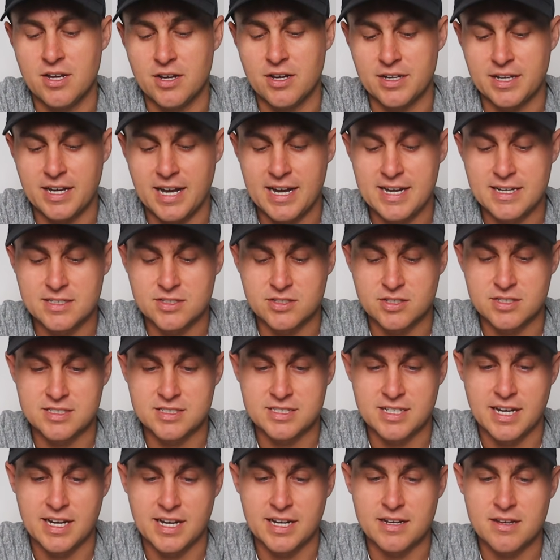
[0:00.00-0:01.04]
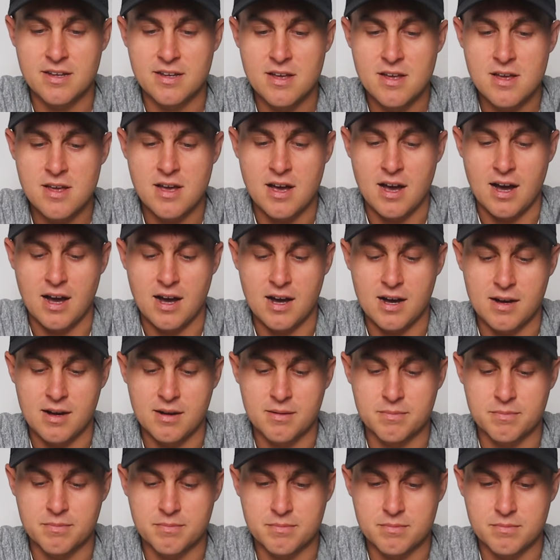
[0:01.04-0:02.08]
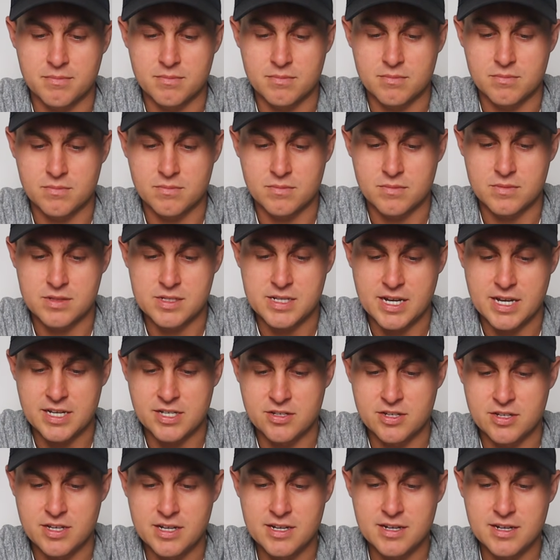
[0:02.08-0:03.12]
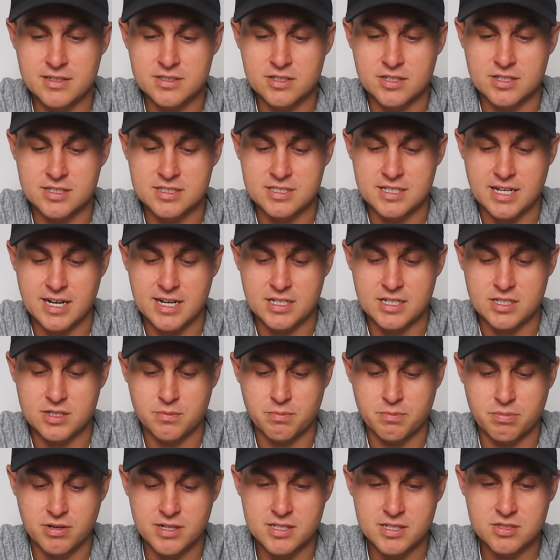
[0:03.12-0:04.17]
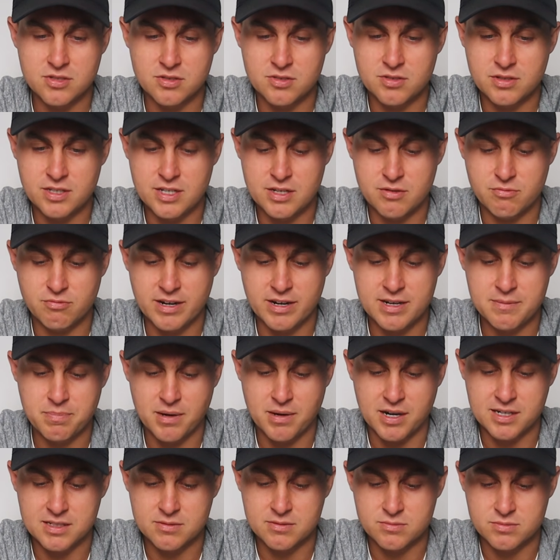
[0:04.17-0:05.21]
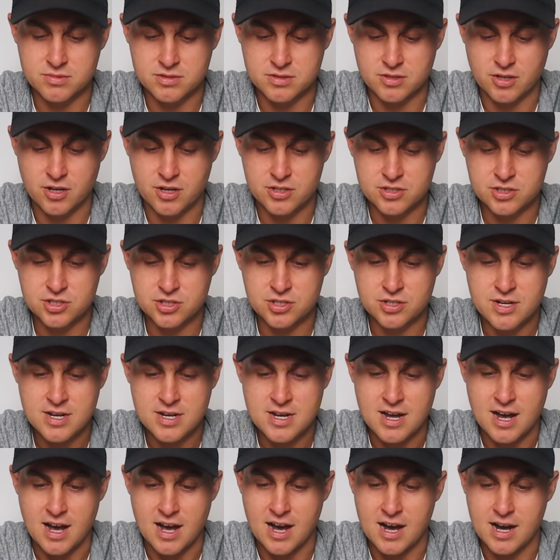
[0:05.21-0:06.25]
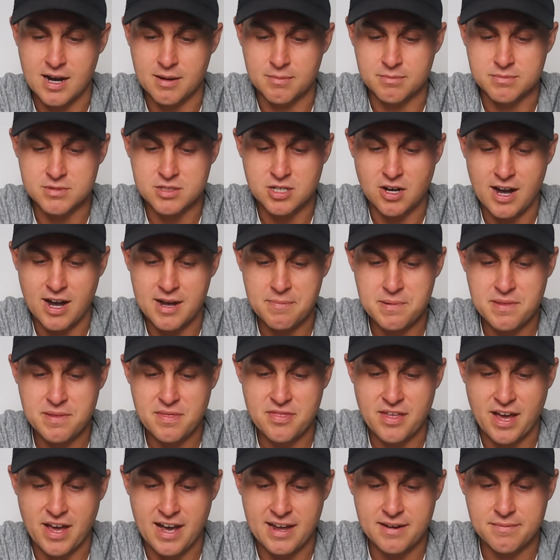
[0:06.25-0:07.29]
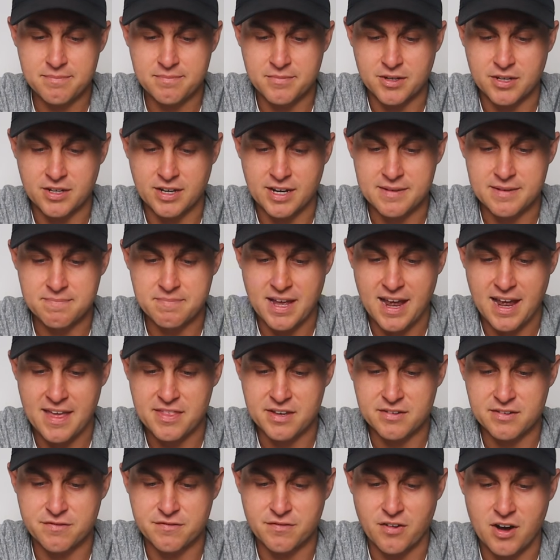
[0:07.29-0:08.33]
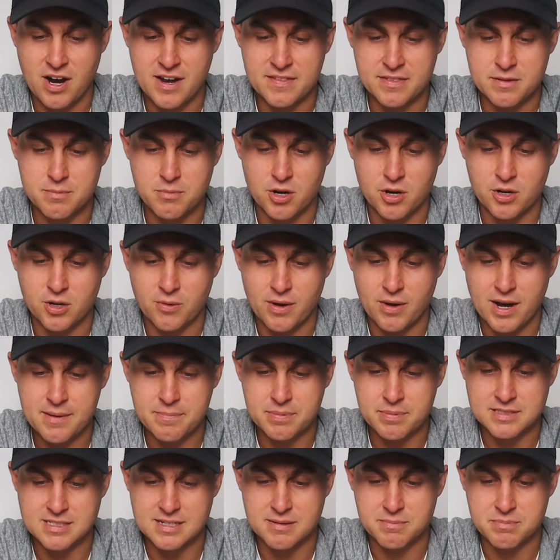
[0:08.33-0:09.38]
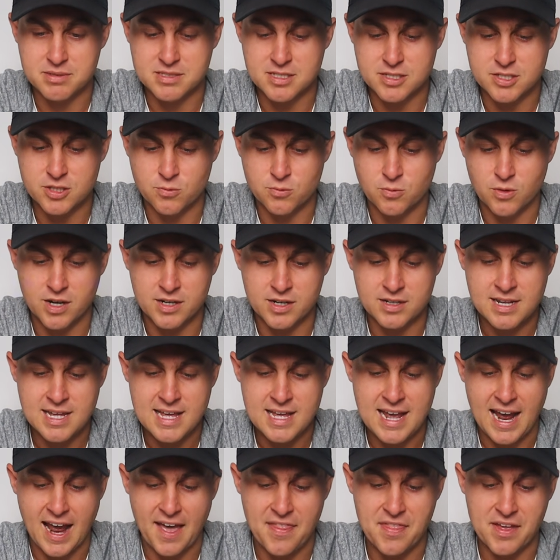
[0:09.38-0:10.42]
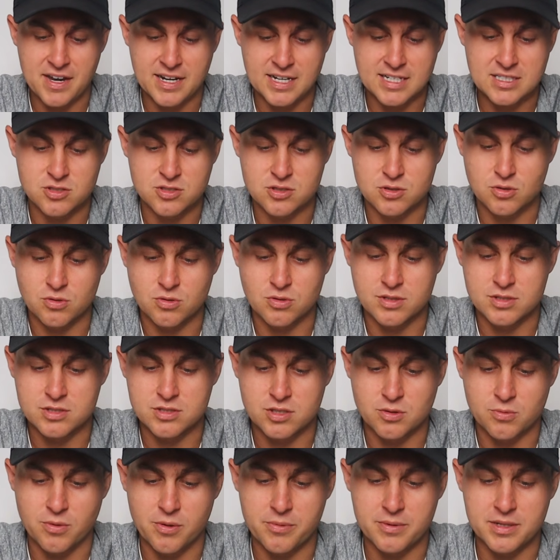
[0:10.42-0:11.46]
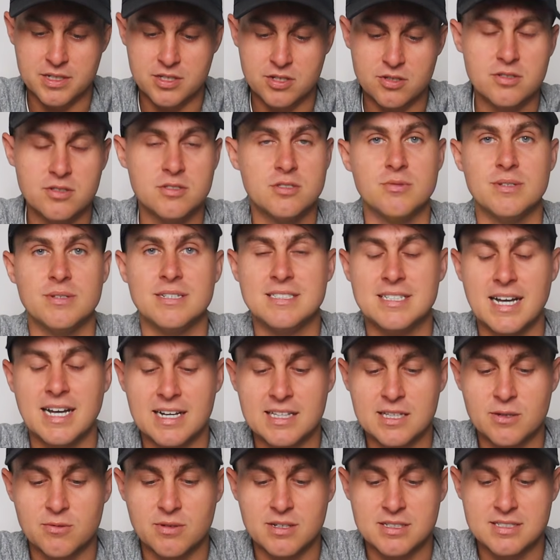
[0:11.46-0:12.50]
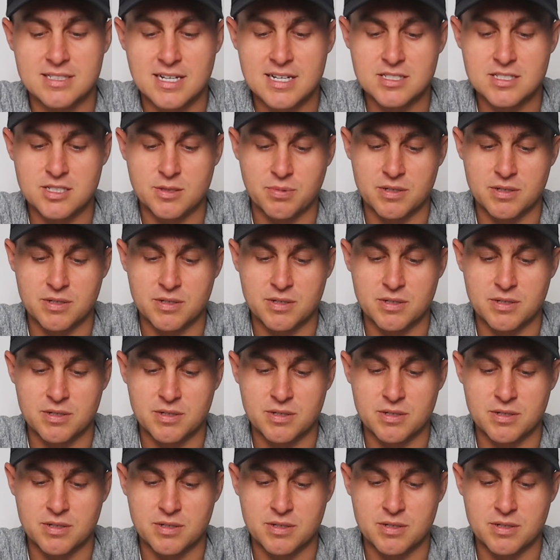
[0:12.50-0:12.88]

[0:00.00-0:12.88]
Okay, it's going to say, take you here. It's going to say, press on the red button, search, type in that, okay, and then find the Moto app. It's in position 1, and then install it. So what we're going to do is do exactly what it says.